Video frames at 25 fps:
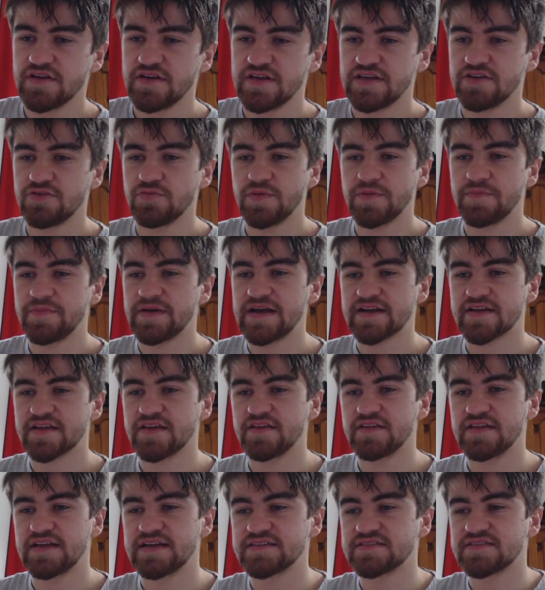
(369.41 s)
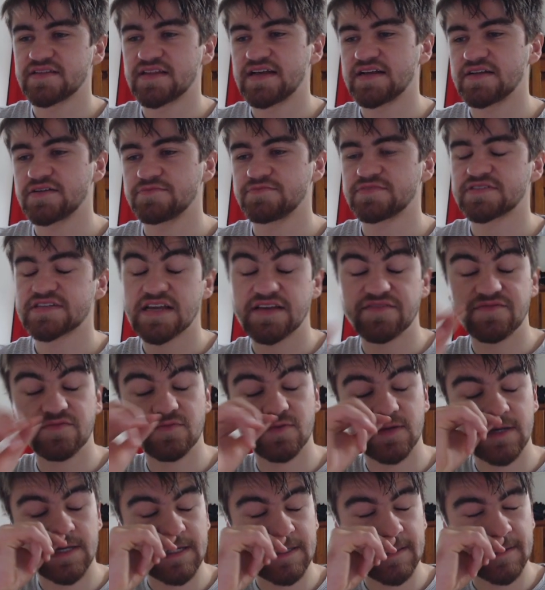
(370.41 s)
he'll be back in, as Laddams gave
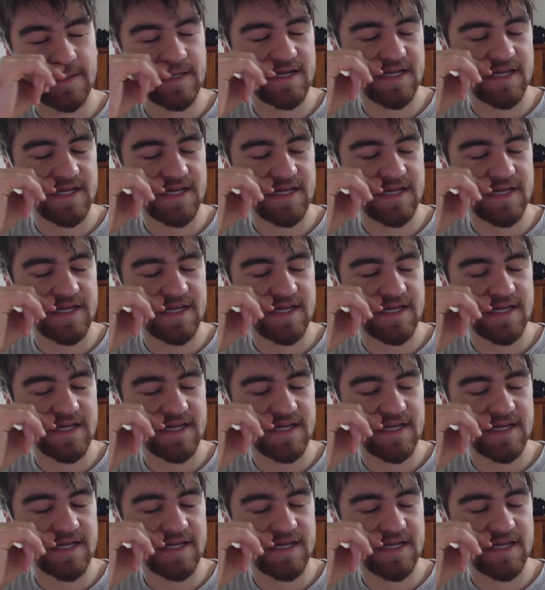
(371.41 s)
away,